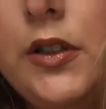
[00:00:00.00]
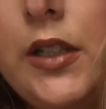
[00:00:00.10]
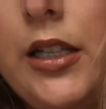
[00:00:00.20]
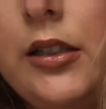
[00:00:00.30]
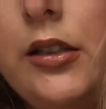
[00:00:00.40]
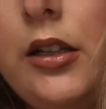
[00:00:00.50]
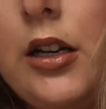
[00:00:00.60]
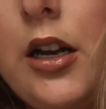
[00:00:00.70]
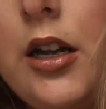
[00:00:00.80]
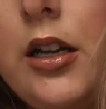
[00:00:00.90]
kind of clear,
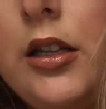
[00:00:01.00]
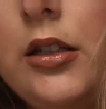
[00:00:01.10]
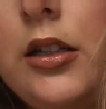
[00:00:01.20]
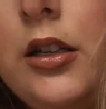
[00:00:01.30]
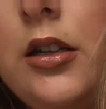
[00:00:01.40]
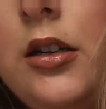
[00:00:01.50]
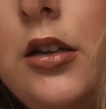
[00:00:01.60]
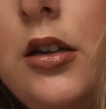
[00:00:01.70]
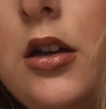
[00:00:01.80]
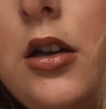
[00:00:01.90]
and
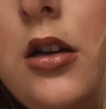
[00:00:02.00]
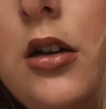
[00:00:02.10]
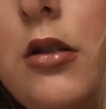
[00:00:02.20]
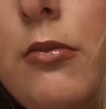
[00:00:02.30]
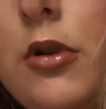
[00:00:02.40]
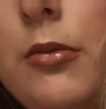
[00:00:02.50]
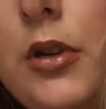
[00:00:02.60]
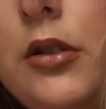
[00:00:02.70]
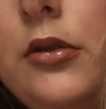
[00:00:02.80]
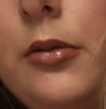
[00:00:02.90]
pop that
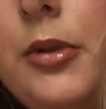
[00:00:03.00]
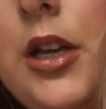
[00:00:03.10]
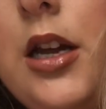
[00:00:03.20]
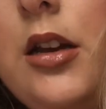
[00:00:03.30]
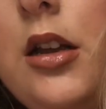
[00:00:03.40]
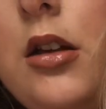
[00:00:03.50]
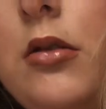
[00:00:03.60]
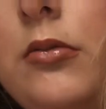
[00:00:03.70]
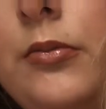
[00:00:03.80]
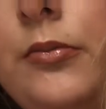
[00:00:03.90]
on top of that nail.